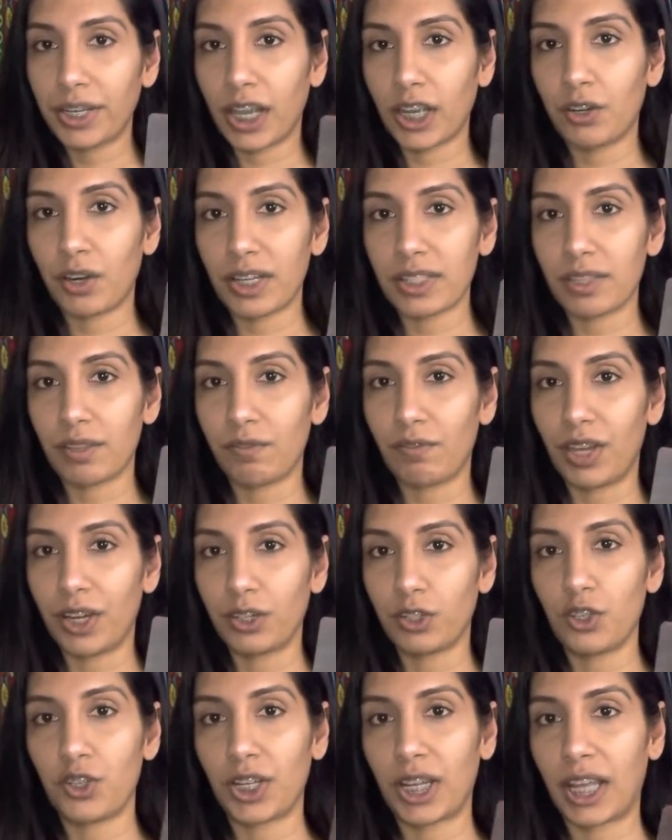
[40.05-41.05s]
aggressive
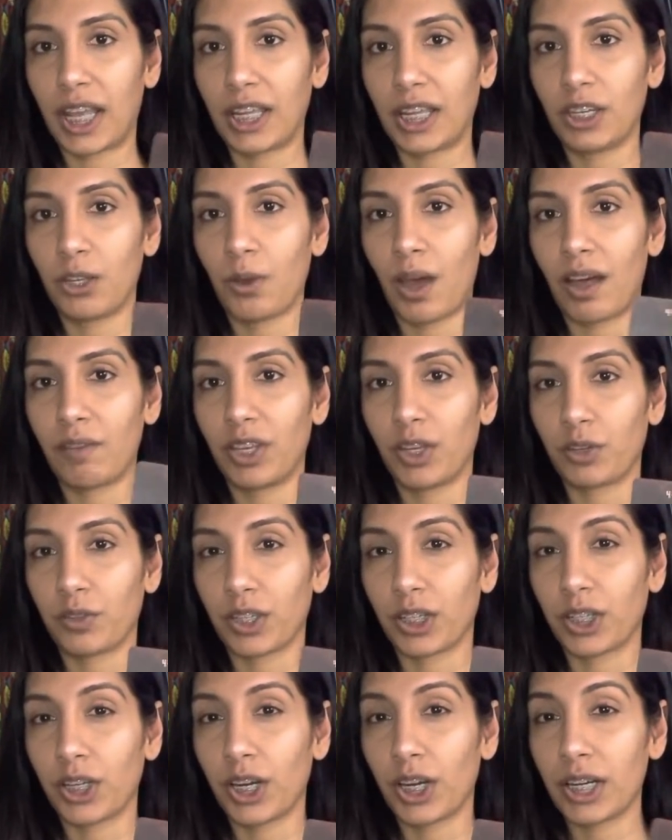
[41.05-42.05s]
energy, and you have here
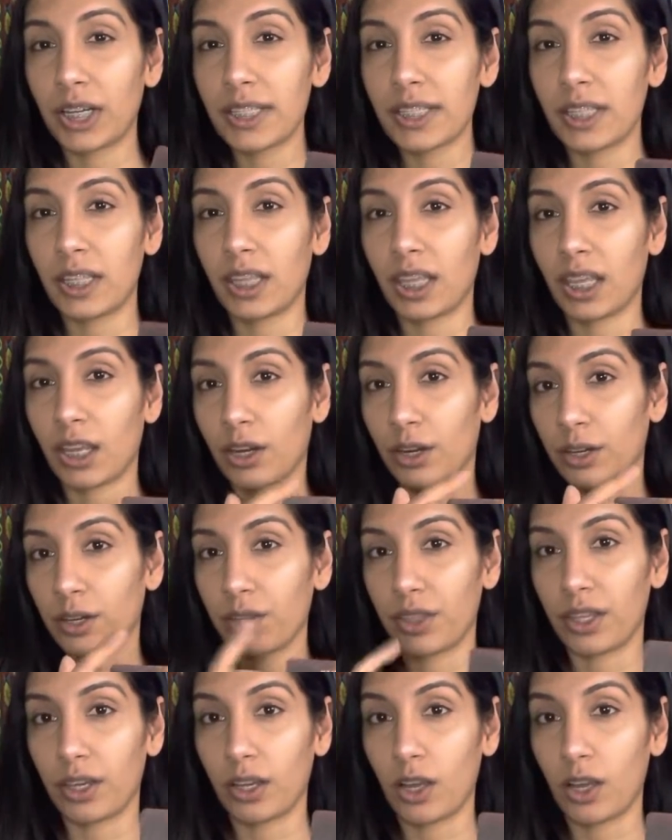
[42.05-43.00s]
the curse and the earth